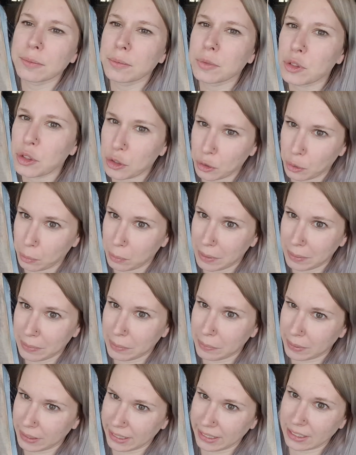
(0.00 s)
No baby
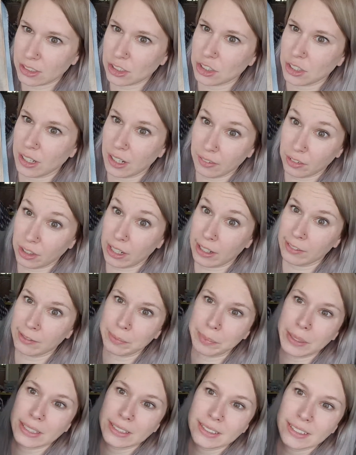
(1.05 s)
blanket should ever have
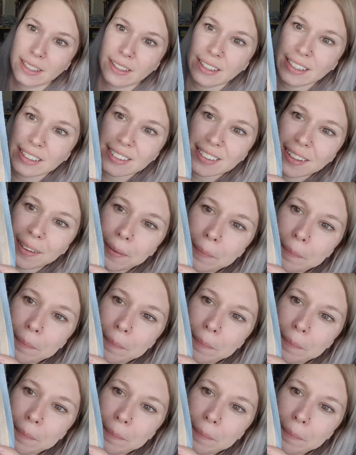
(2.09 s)
beads on it.